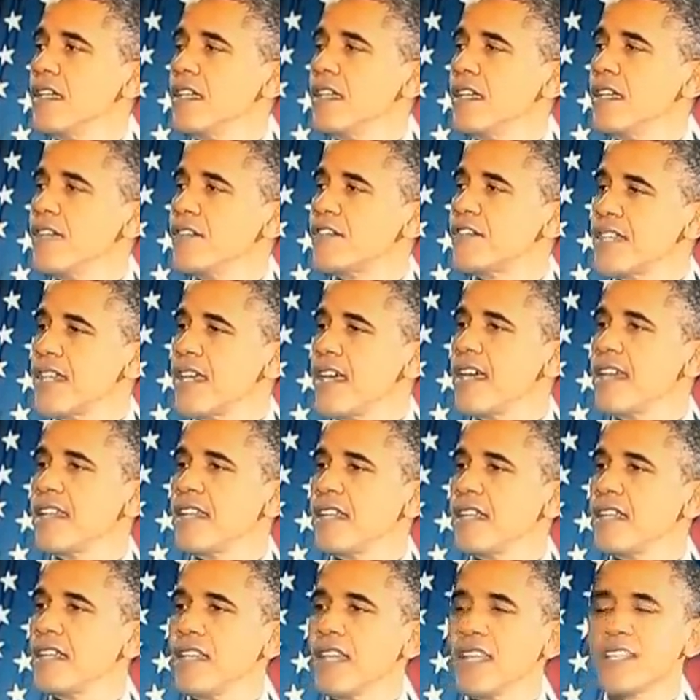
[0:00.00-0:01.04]
have
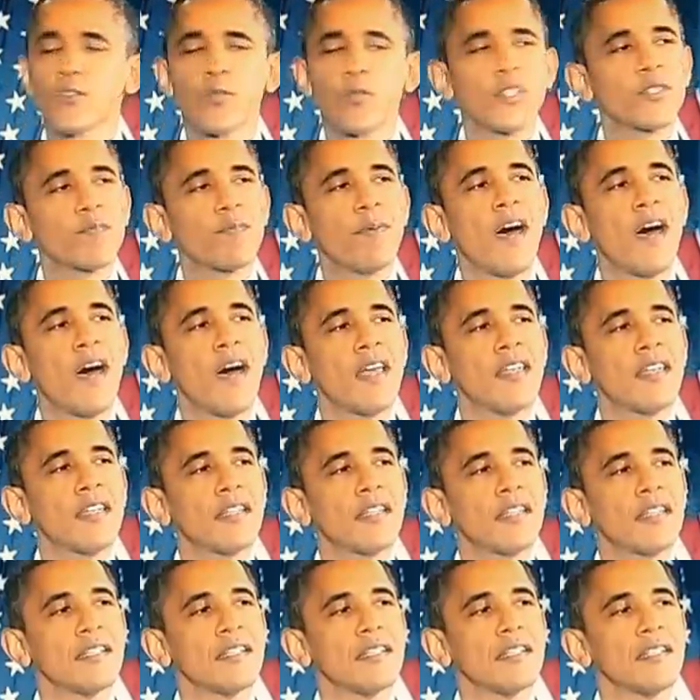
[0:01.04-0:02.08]
said, let's
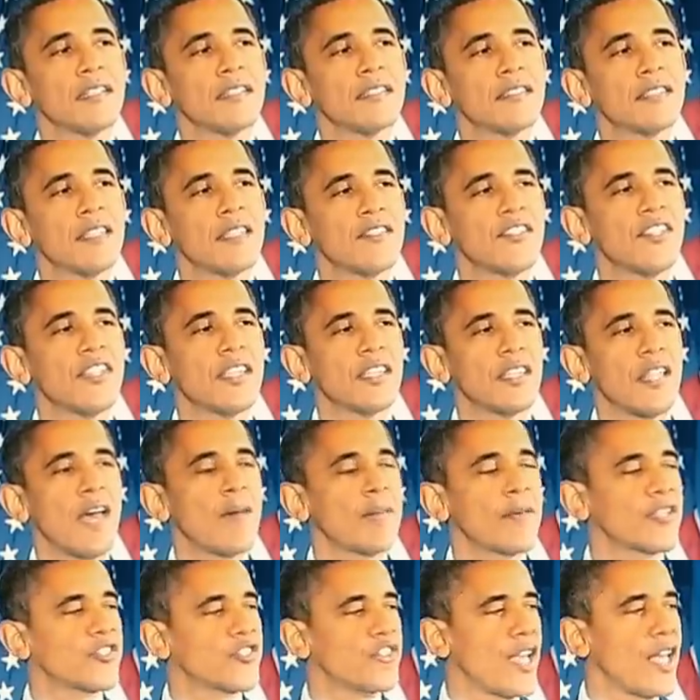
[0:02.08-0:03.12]
respond to this
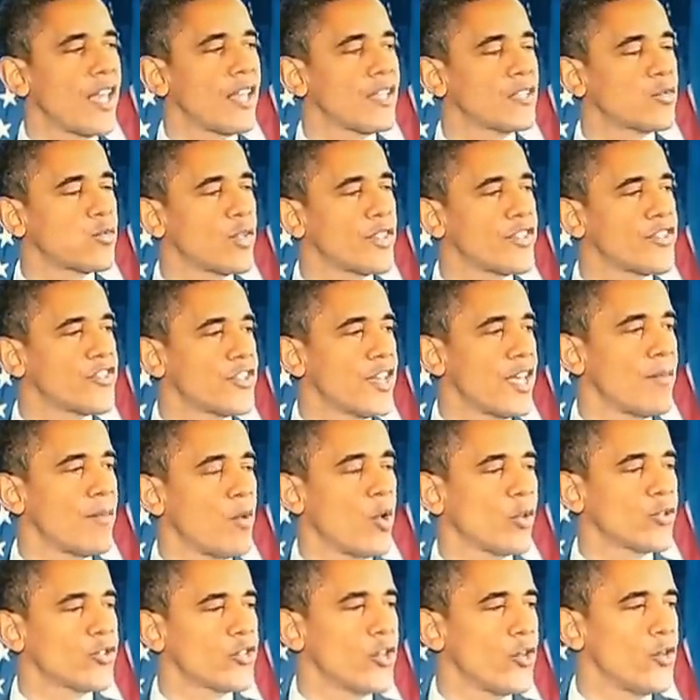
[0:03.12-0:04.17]
economic challenge with the same
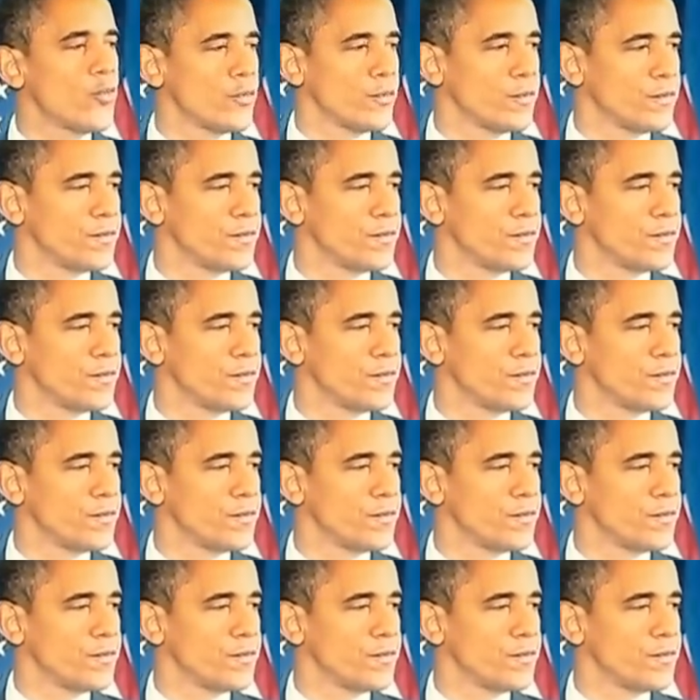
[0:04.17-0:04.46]
old tune.